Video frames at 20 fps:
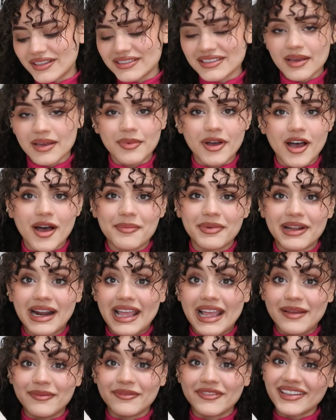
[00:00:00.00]
things I bought, but
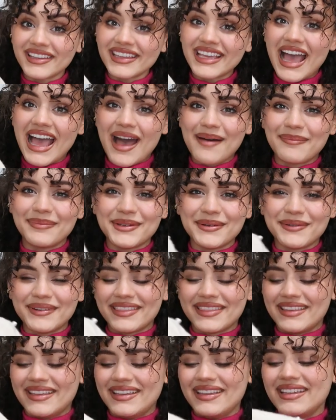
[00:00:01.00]
I am really happy
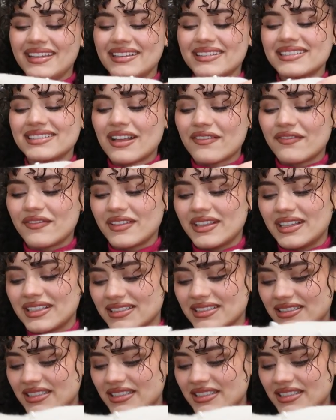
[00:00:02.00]
with it. It's definitely a